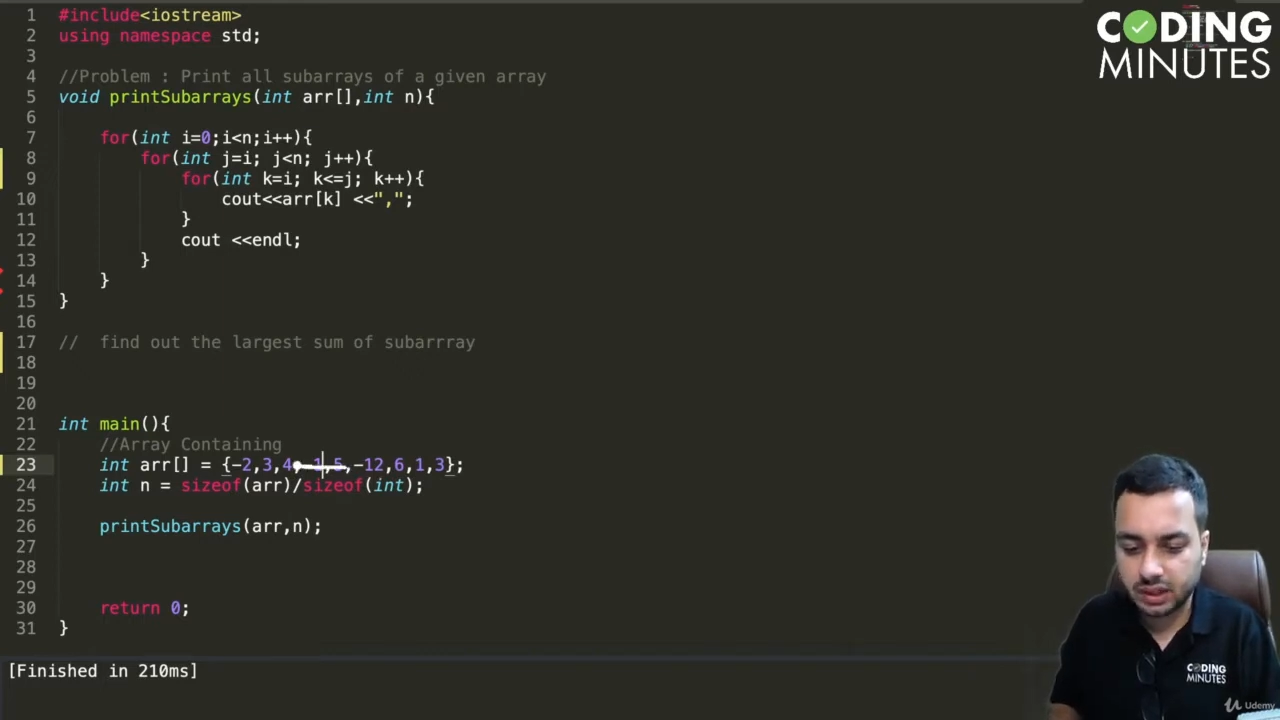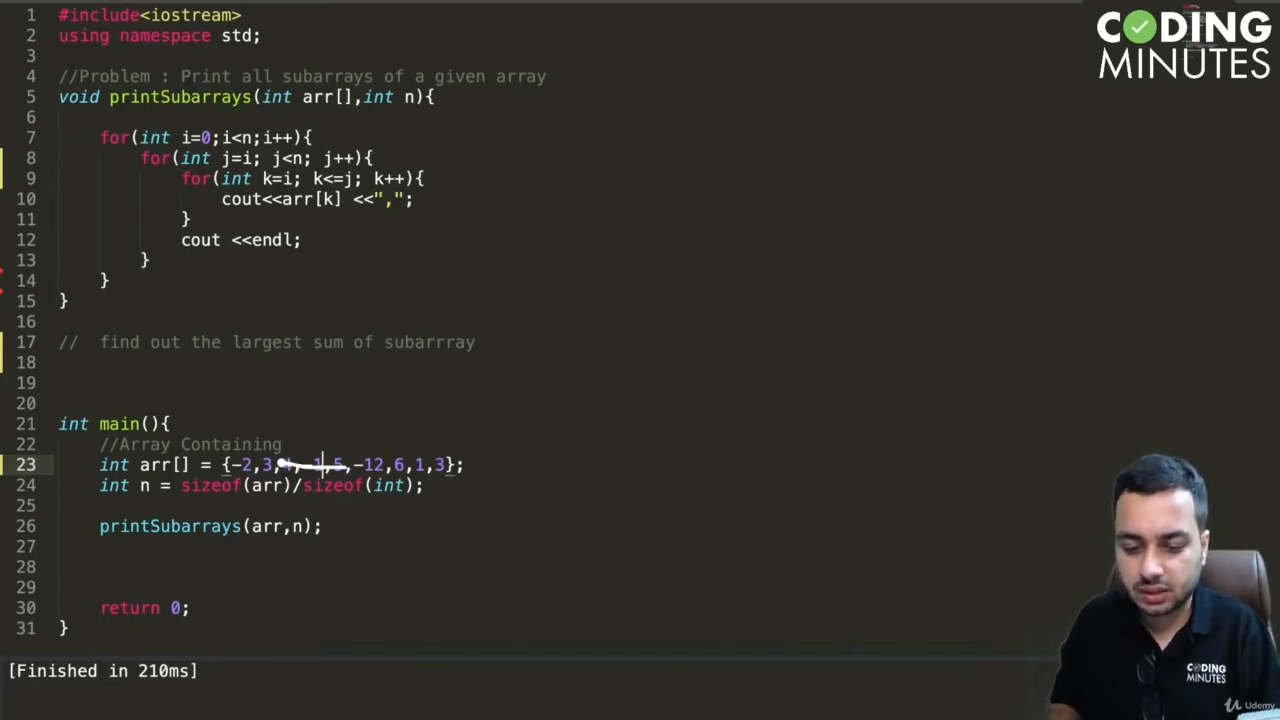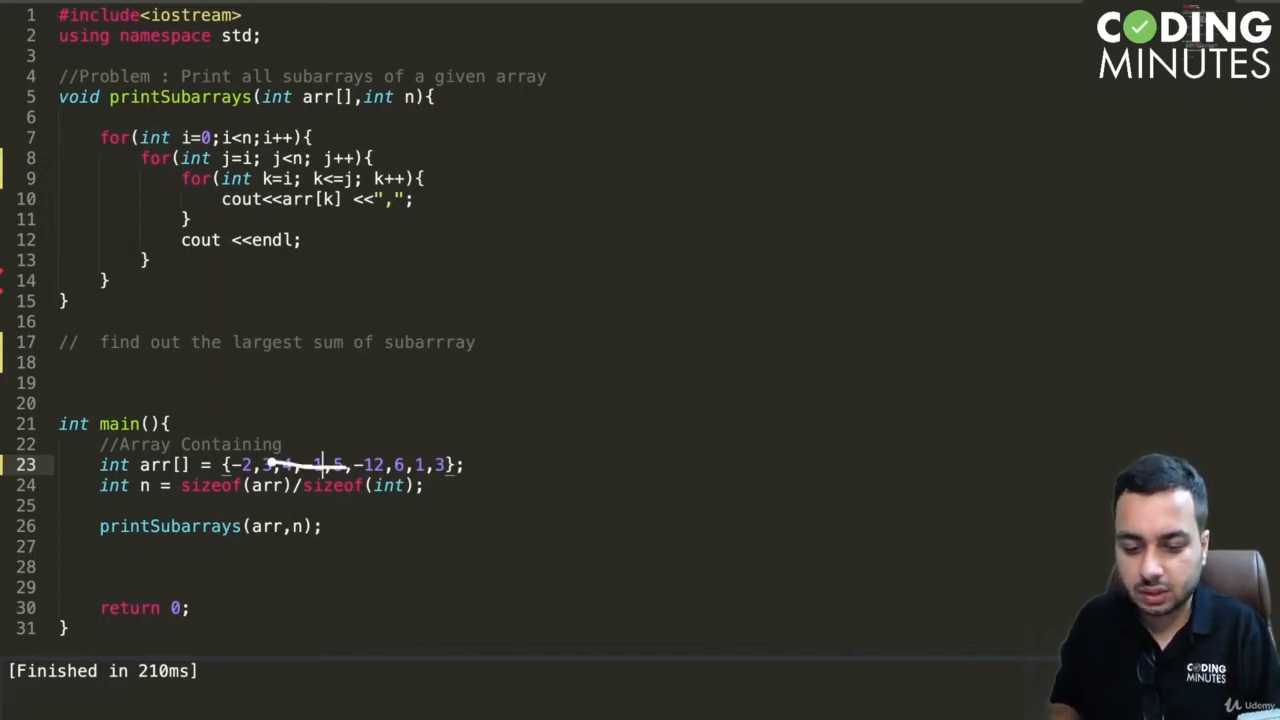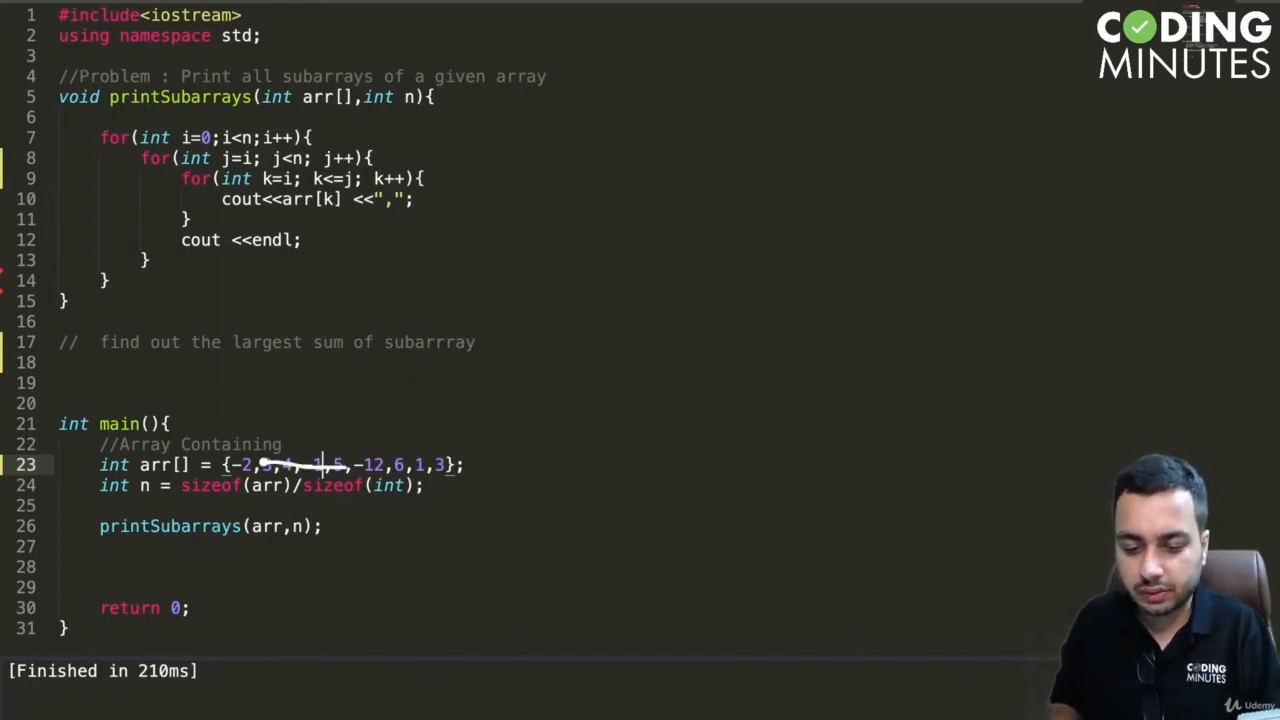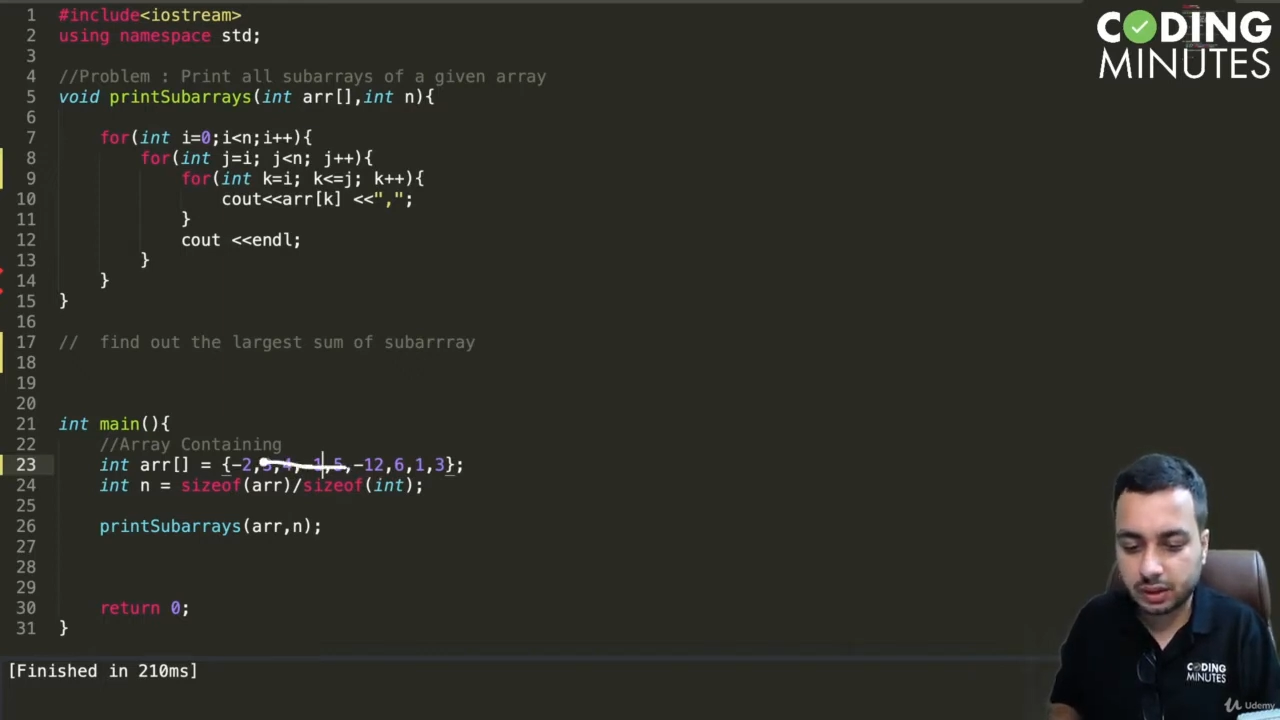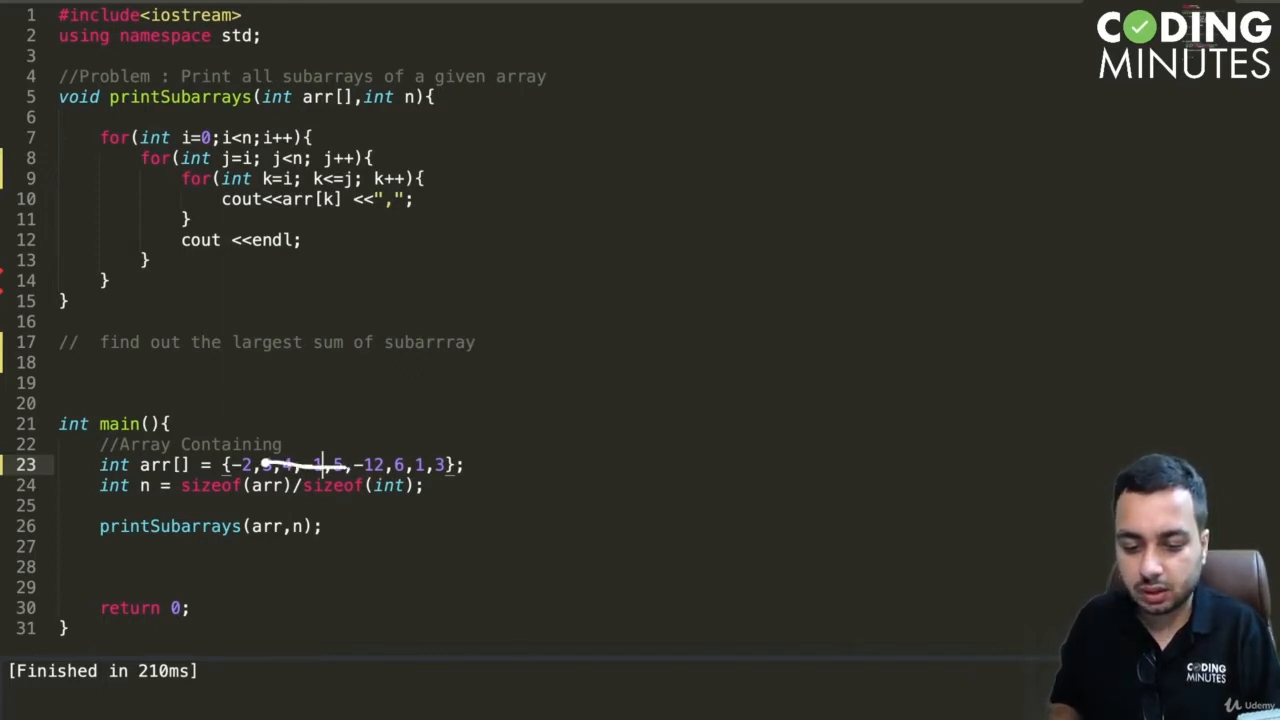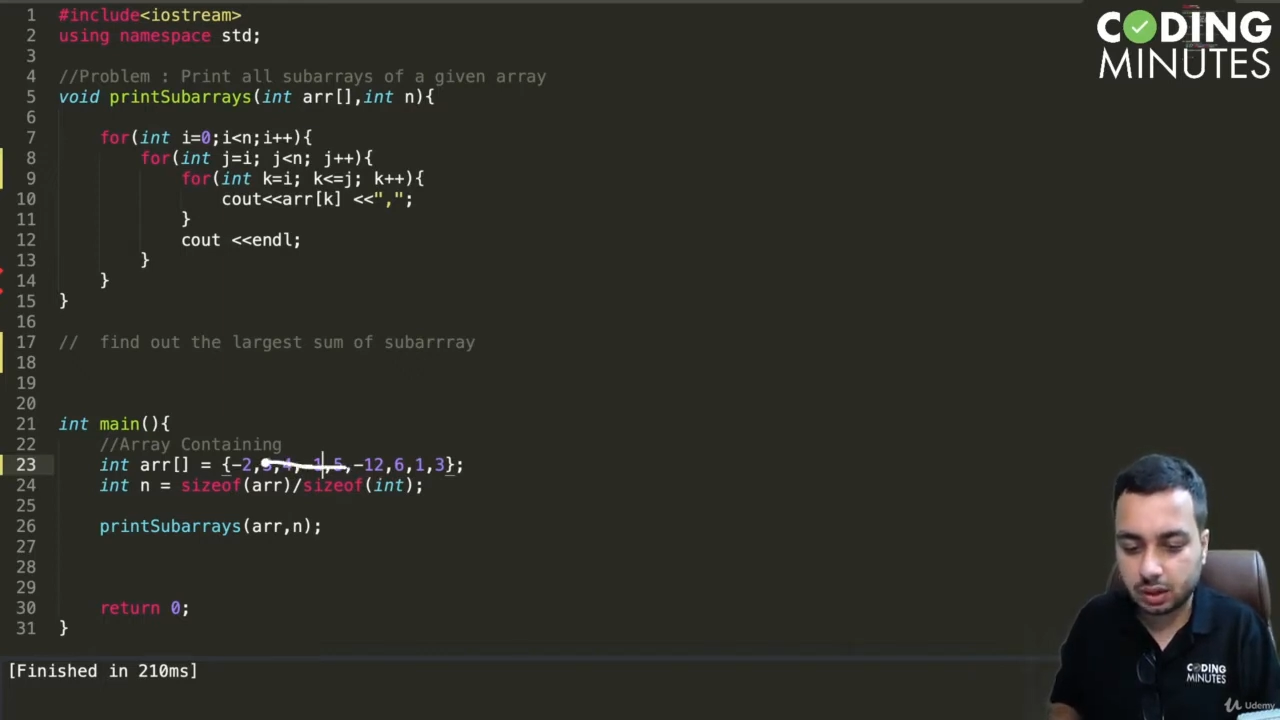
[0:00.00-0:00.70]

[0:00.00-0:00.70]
so if I talk